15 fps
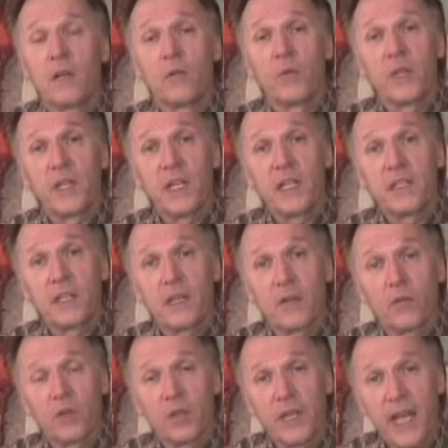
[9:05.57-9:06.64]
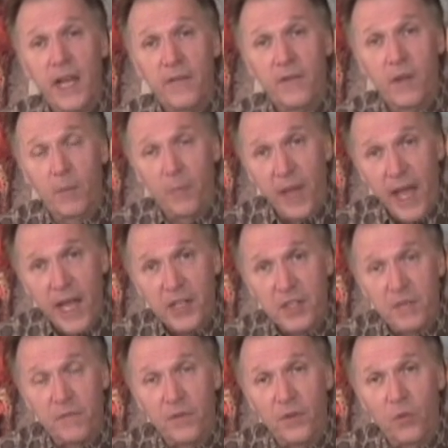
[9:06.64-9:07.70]
we need to really have
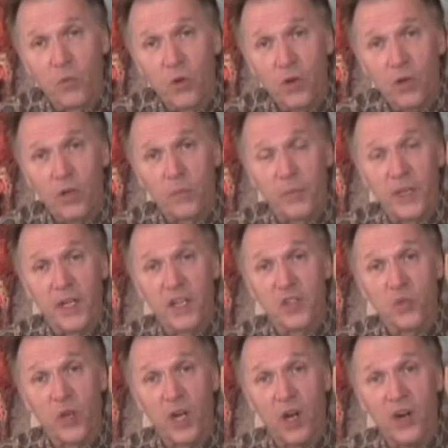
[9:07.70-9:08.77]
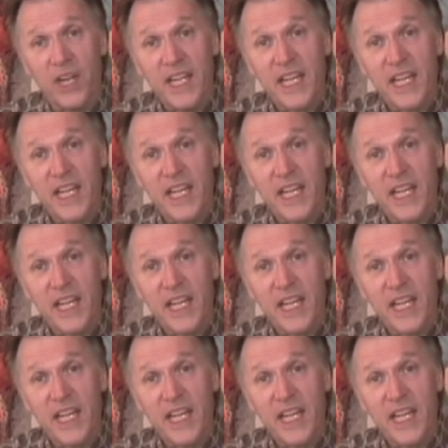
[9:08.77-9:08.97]
compassion for the world because we are